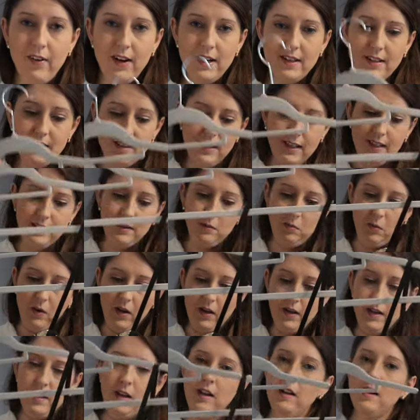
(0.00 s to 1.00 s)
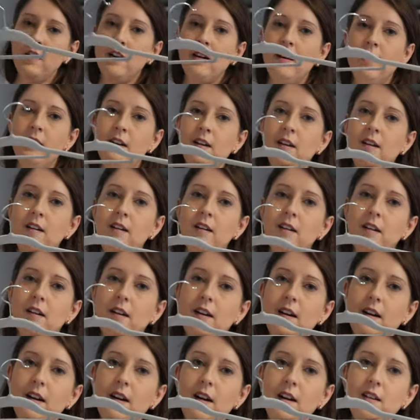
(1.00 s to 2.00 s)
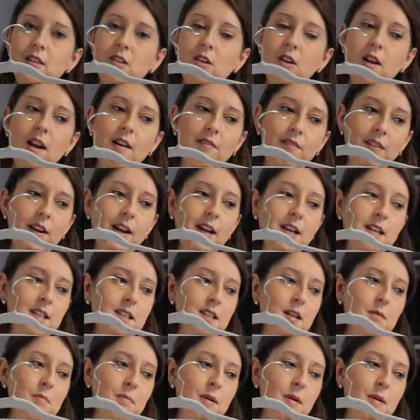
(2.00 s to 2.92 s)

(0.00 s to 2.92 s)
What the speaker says: it. This one, I do love it,